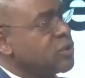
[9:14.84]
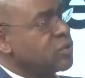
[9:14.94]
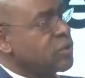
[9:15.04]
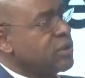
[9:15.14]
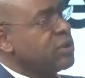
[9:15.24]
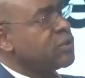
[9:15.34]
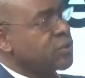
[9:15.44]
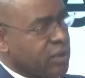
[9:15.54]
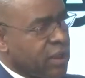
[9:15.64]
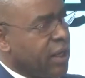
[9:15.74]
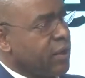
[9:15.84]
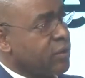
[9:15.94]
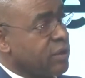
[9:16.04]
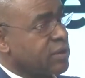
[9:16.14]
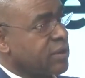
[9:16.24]
you will need to rely
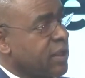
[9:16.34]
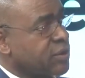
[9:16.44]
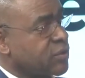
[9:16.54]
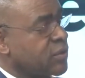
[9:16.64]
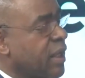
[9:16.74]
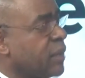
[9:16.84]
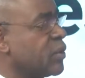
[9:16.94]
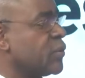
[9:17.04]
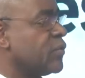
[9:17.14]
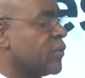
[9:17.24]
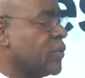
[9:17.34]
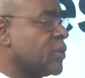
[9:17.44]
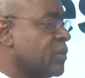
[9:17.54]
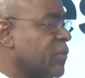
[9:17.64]
on international capital flows.